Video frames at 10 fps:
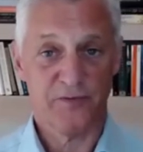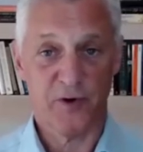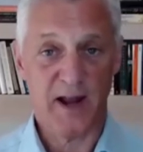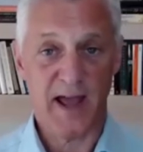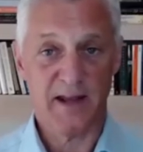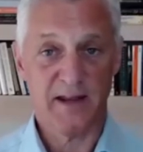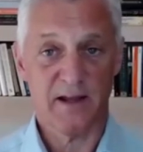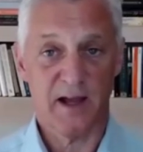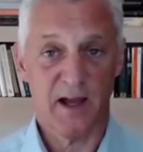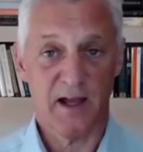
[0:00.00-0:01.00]
for an ad
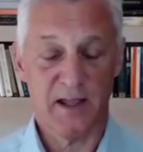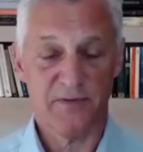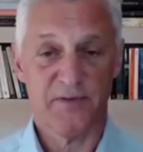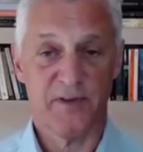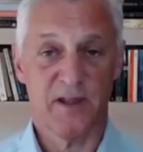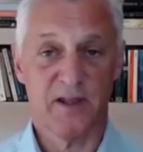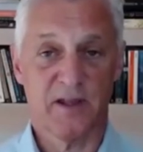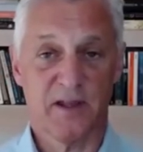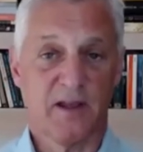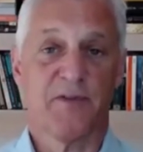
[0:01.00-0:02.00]
uh, if the
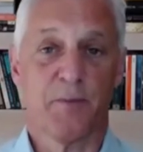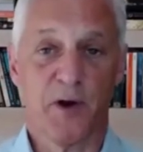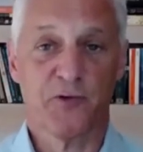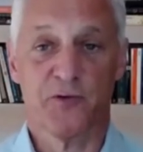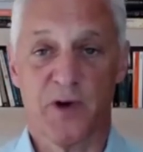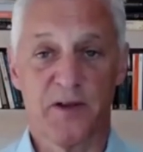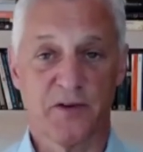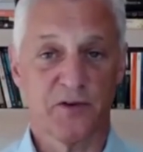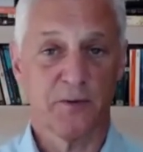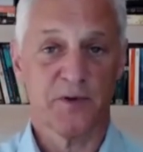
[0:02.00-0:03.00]
if the price was right and
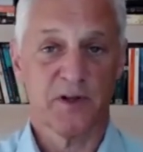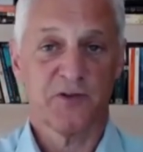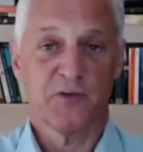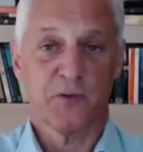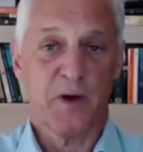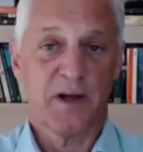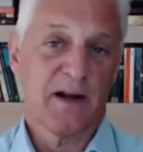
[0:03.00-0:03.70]
the terms and conditions were right,